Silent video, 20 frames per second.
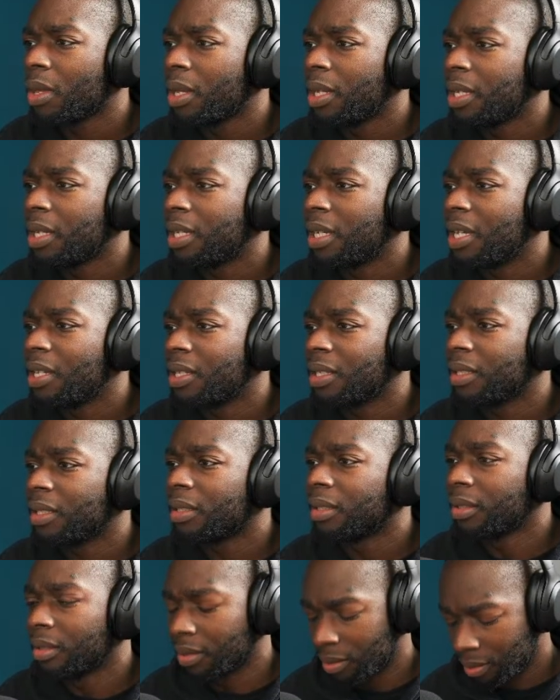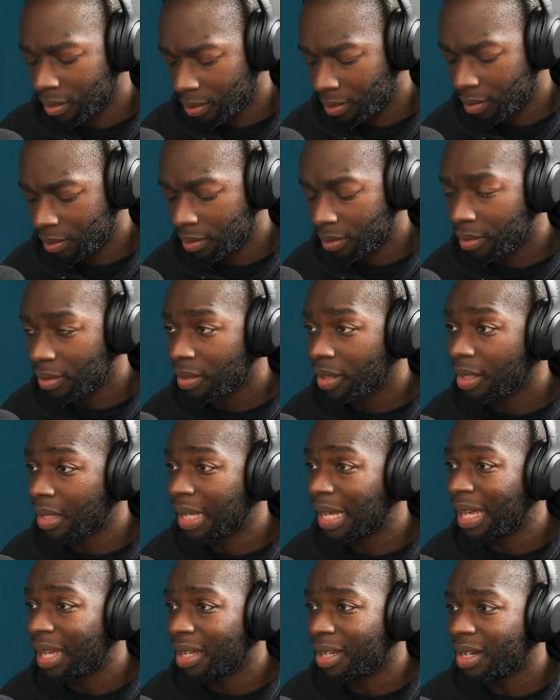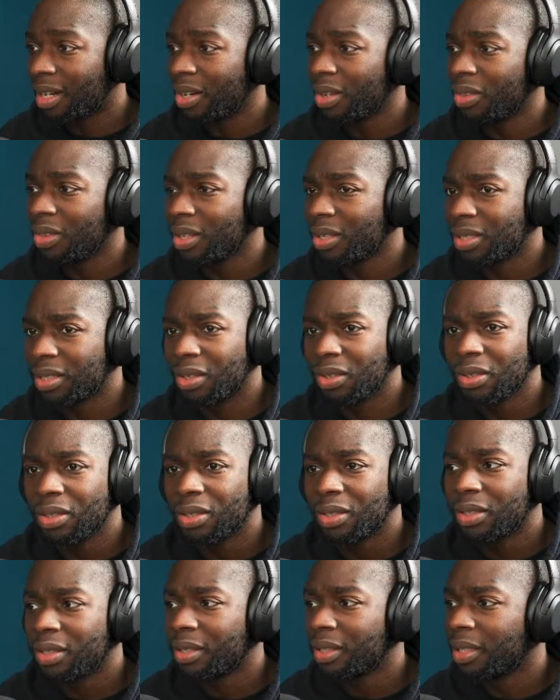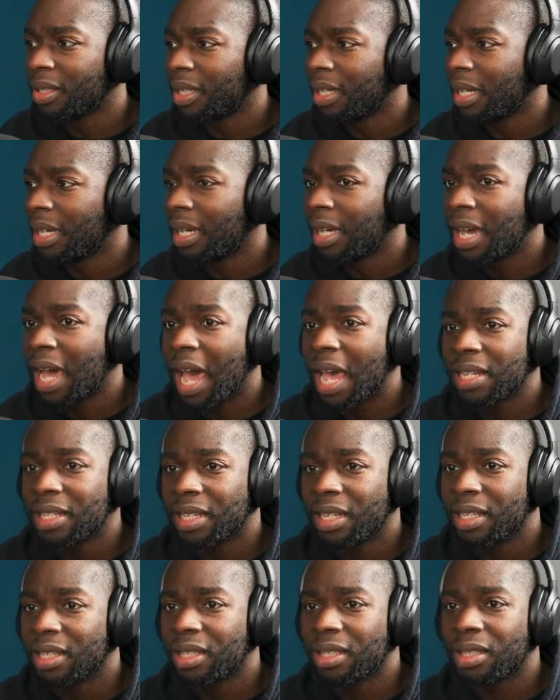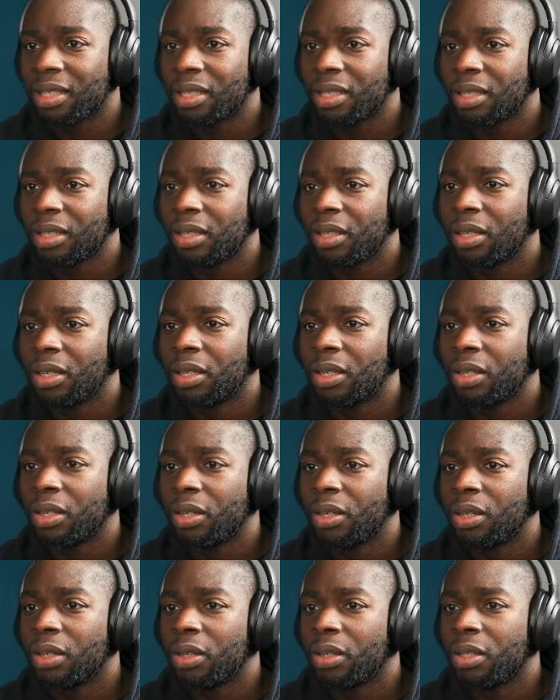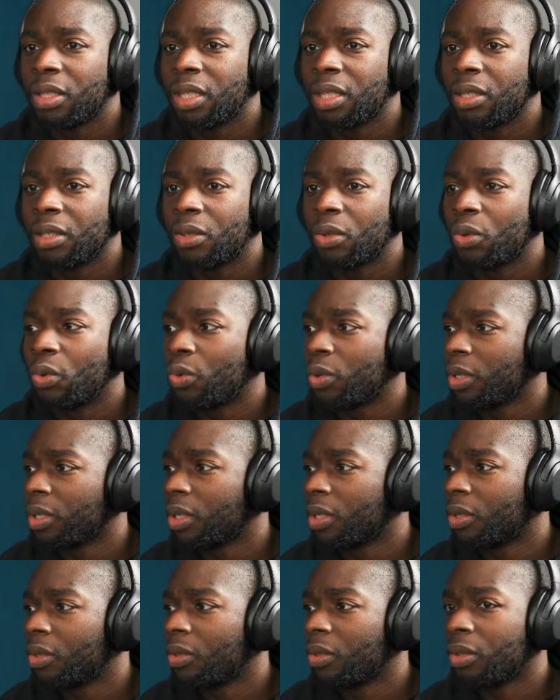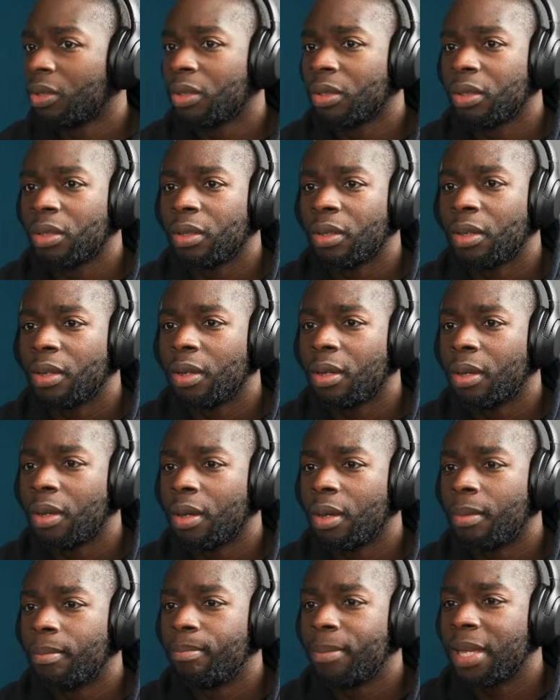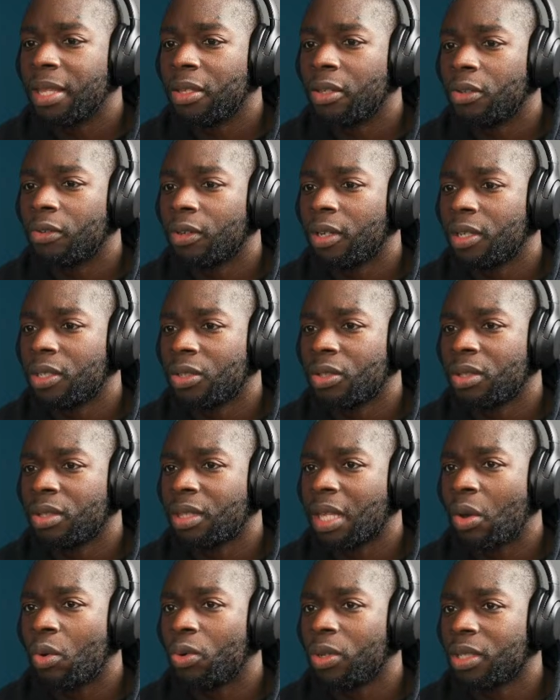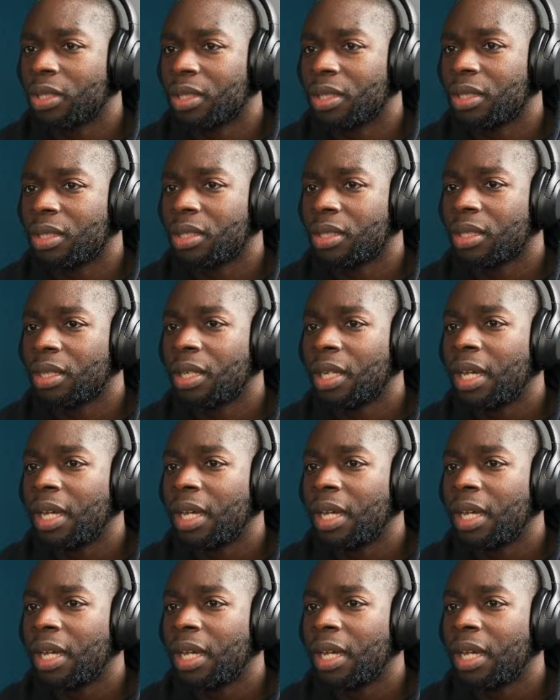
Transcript: As in, like that? I don't think so. Assets, audio, menu, right? So that all exists.